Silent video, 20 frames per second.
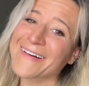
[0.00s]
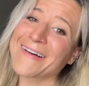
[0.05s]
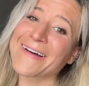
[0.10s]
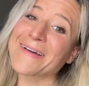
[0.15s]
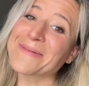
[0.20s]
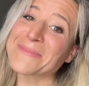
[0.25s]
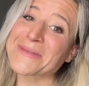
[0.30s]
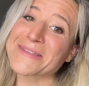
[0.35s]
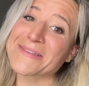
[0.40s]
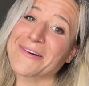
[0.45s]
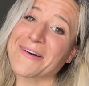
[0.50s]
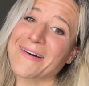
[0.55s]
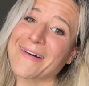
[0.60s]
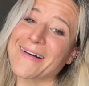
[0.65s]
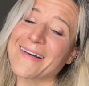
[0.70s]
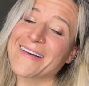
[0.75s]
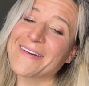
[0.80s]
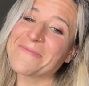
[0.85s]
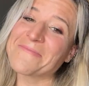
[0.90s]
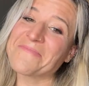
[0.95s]
I'm
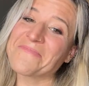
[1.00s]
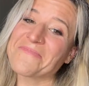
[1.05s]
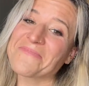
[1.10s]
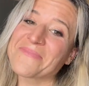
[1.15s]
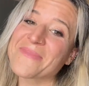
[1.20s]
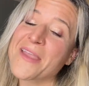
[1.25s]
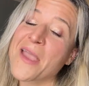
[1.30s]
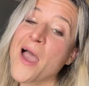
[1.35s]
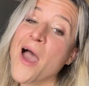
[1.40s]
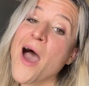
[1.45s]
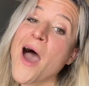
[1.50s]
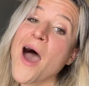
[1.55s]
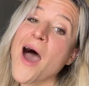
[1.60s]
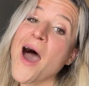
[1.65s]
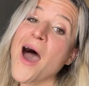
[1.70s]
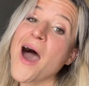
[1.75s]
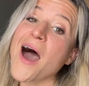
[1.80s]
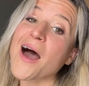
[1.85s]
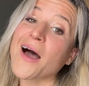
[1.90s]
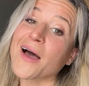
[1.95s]
sorry.
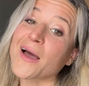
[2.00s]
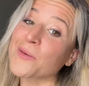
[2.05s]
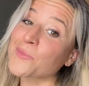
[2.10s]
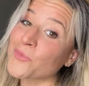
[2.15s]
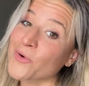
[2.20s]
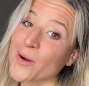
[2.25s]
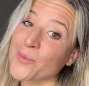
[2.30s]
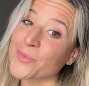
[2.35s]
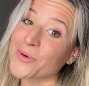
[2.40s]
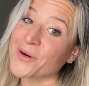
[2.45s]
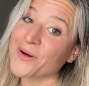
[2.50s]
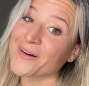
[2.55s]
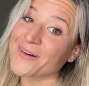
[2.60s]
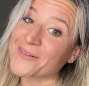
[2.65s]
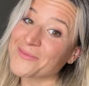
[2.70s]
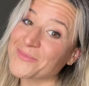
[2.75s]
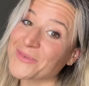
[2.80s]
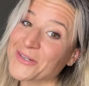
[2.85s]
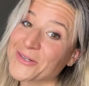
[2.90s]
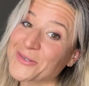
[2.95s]
I'm
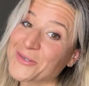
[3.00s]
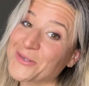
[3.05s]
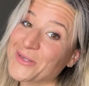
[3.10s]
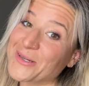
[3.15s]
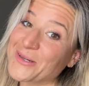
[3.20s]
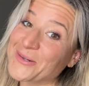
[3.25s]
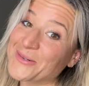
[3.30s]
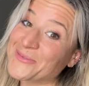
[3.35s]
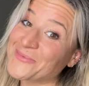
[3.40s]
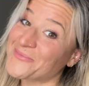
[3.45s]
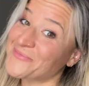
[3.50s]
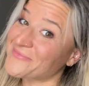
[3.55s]
rubber, you're glue.